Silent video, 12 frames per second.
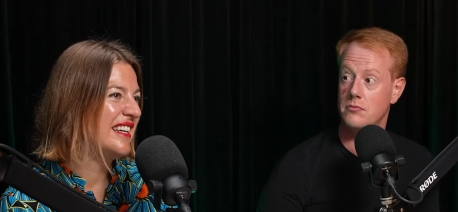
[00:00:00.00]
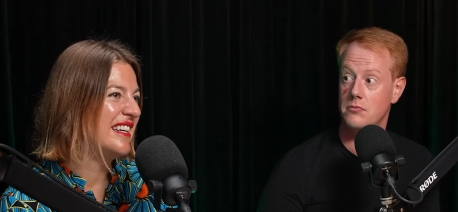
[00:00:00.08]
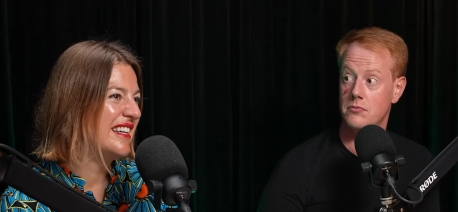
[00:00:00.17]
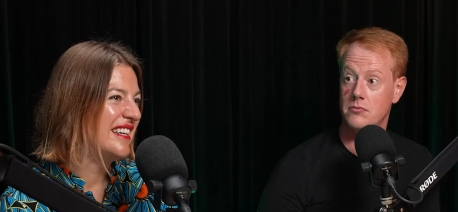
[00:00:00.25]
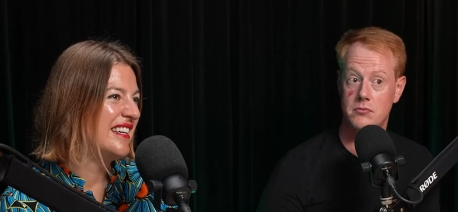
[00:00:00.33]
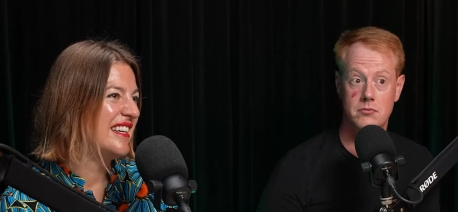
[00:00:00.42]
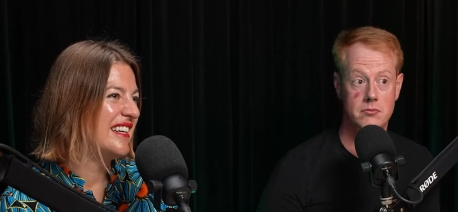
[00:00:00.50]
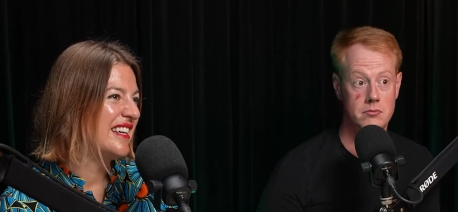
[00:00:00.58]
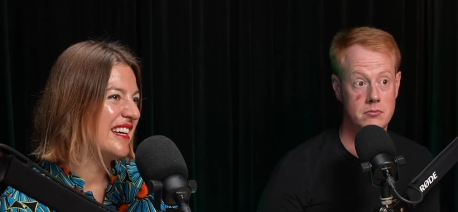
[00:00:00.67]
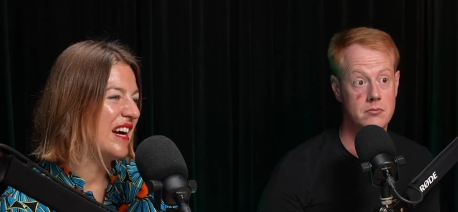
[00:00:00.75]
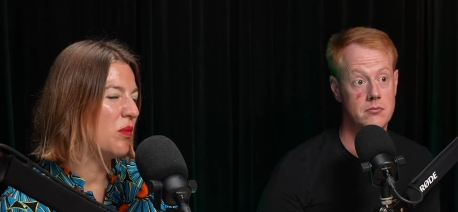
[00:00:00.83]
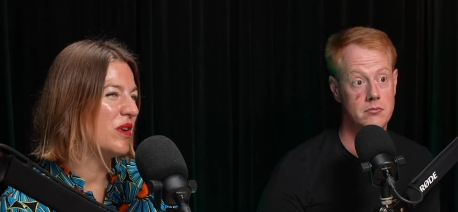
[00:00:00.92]
Speaker 1: makes sense. I
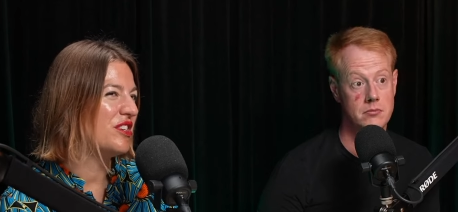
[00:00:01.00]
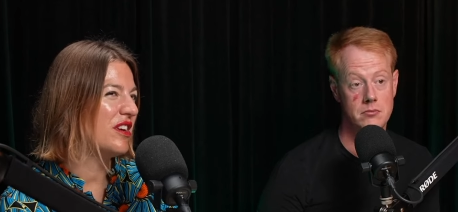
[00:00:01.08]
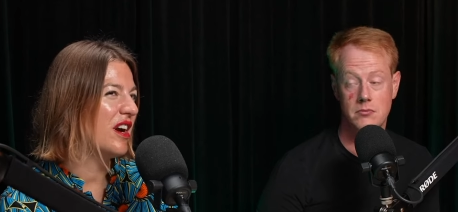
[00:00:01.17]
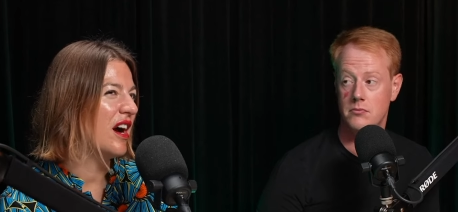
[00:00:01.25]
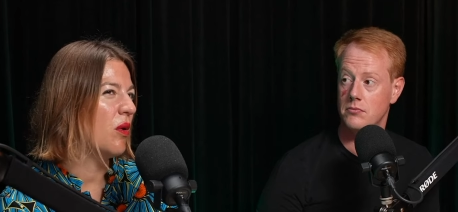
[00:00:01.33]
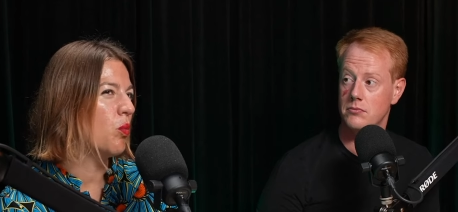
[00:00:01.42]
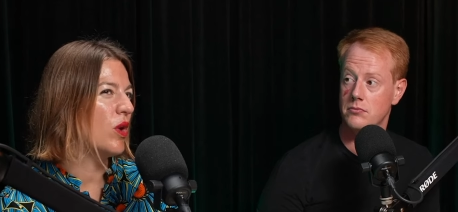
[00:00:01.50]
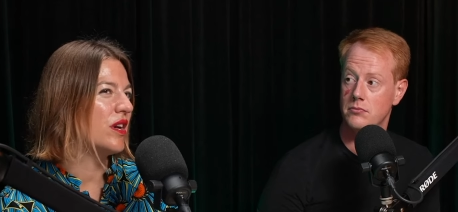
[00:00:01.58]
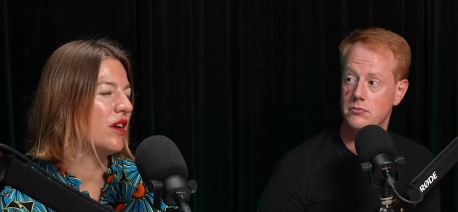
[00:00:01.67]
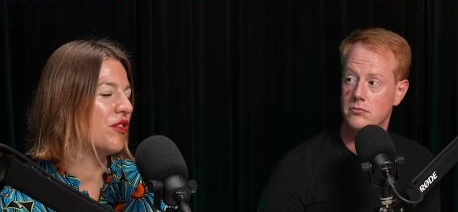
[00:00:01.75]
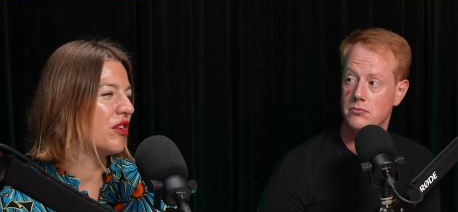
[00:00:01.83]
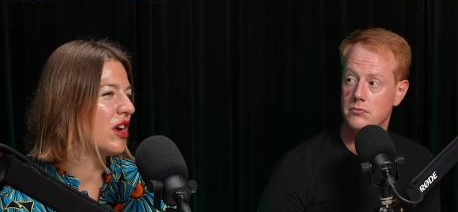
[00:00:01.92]
wonder how, what other
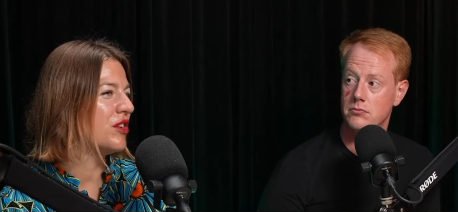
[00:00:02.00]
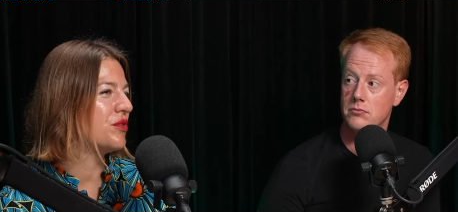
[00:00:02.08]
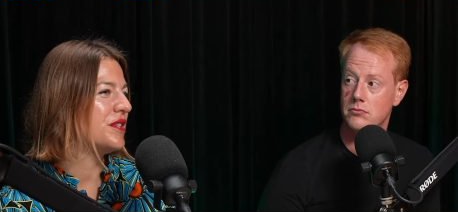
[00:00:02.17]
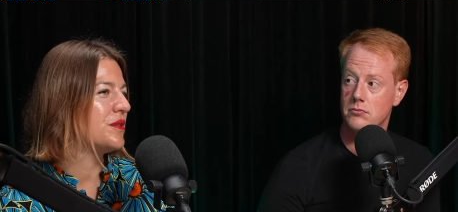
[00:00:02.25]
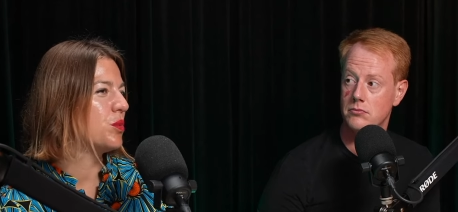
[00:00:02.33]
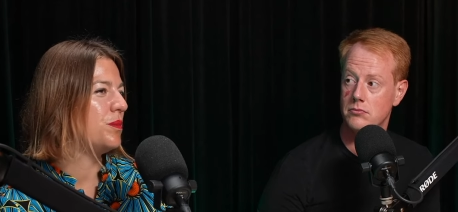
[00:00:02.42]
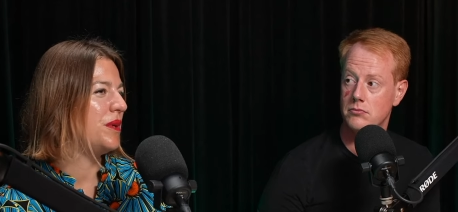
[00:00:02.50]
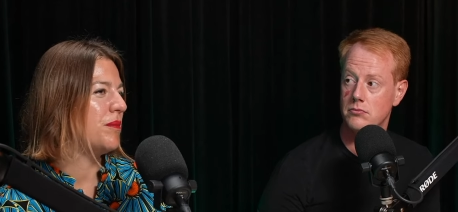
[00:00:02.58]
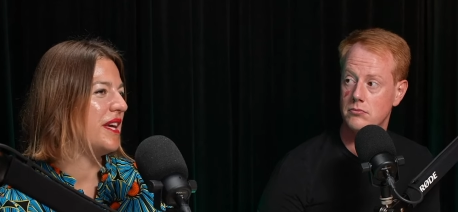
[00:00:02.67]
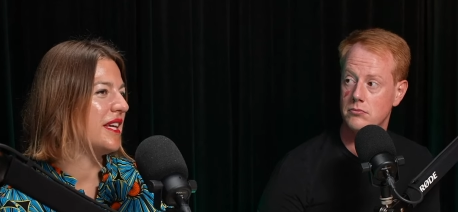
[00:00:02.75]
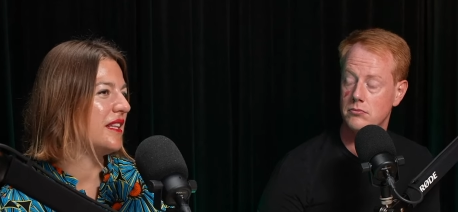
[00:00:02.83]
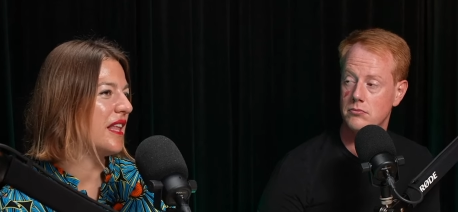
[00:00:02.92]
countries would be
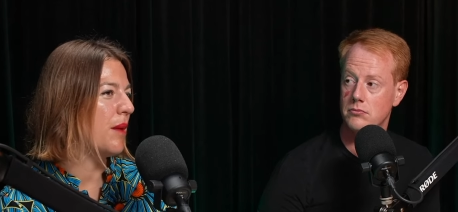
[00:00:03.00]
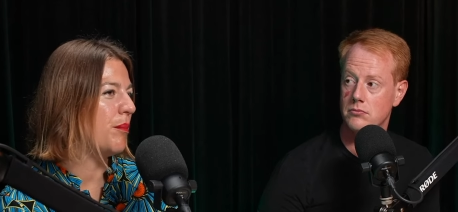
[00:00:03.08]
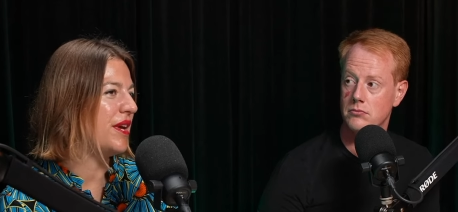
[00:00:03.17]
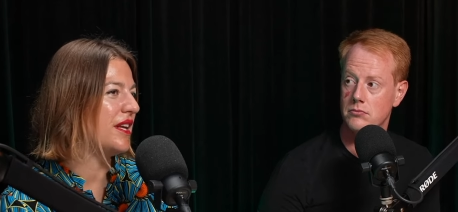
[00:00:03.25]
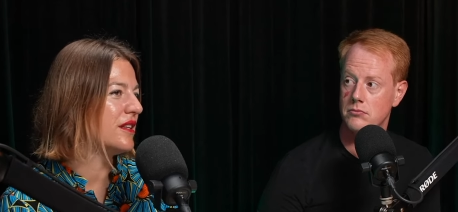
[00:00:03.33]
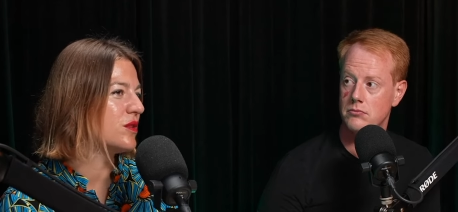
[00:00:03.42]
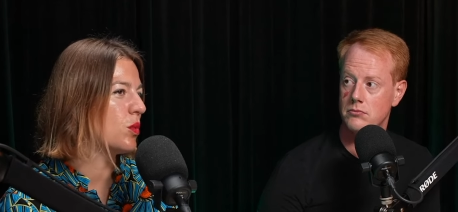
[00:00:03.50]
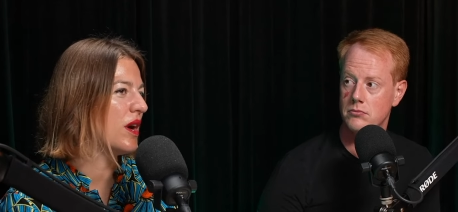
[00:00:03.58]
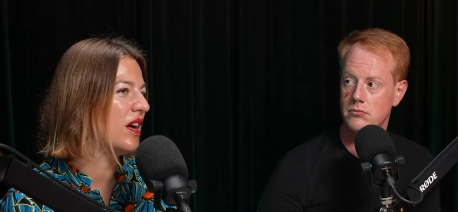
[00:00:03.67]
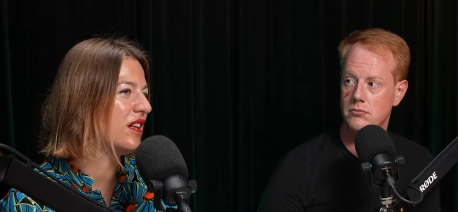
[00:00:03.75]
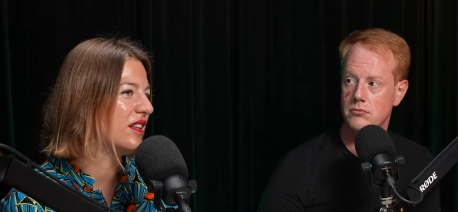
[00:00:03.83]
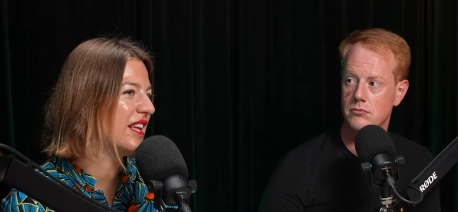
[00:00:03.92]
making that bid as well,
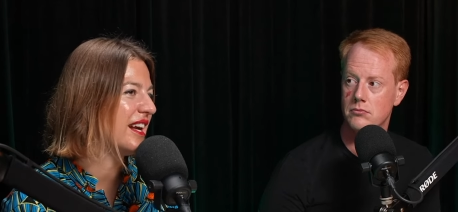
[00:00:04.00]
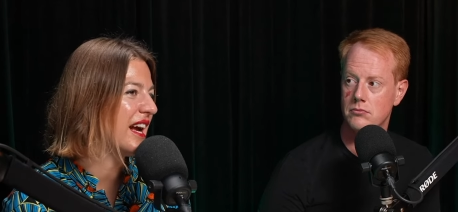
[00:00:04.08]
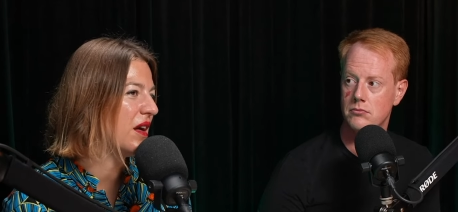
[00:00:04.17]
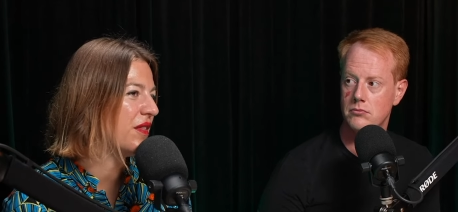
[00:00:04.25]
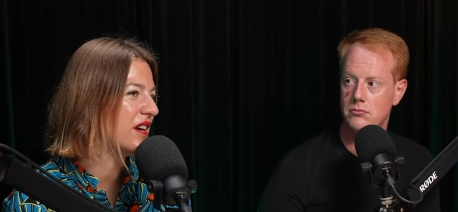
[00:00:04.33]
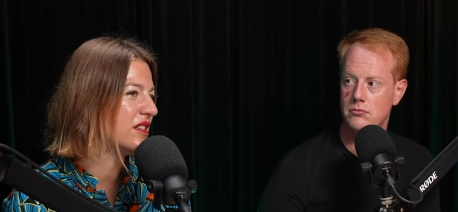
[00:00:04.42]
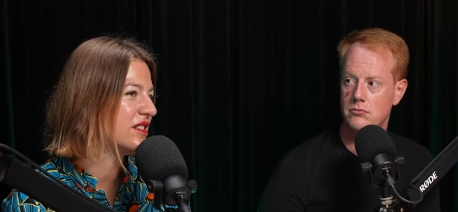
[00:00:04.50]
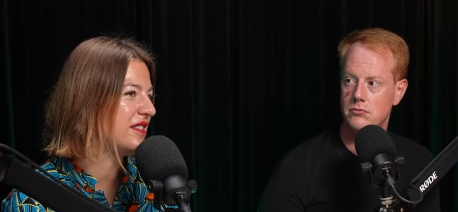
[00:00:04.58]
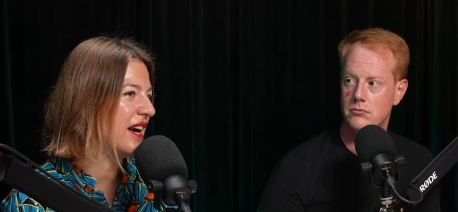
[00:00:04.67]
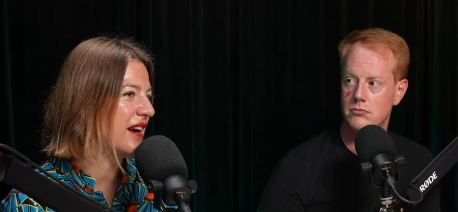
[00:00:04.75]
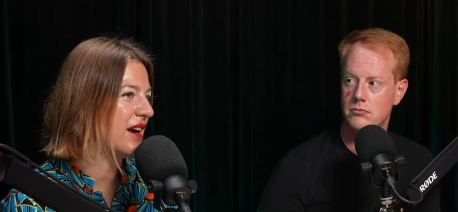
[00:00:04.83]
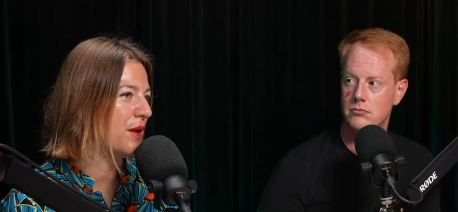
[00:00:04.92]
like how yeah. they all stack
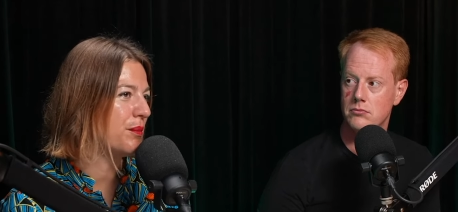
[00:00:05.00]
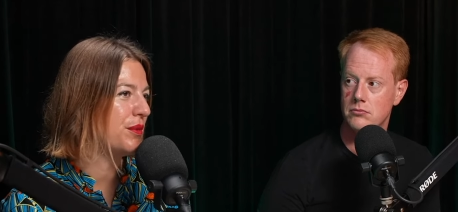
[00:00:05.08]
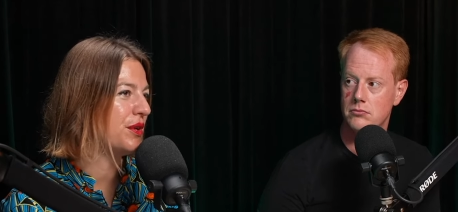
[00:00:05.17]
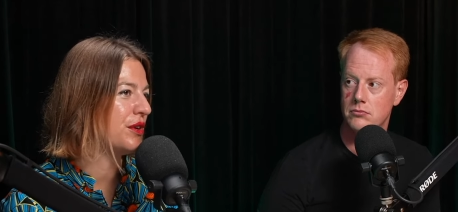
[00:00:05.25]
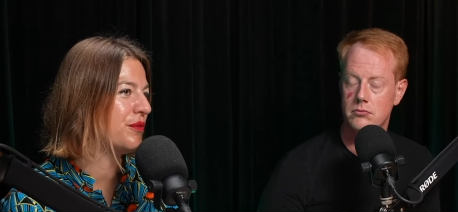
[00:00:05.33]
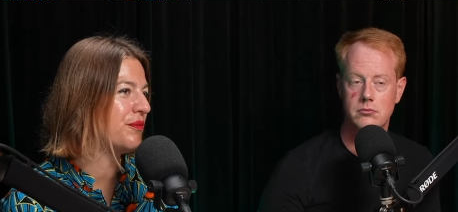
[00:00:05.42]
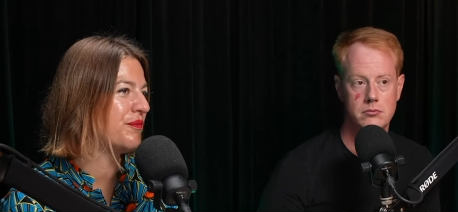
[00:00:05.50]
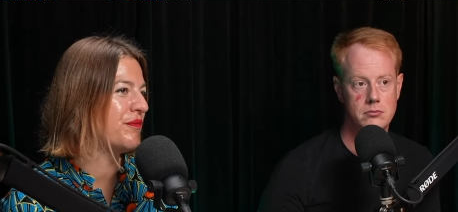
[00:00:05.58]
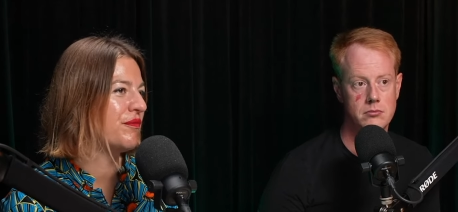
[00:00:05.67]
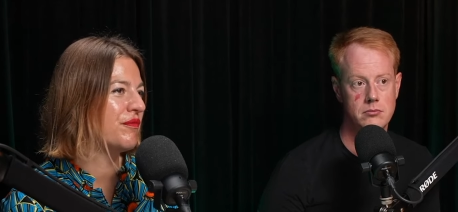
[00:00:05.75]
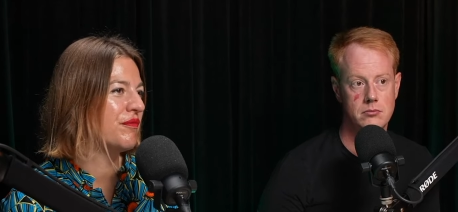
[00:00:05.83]
up, you know? Yeah.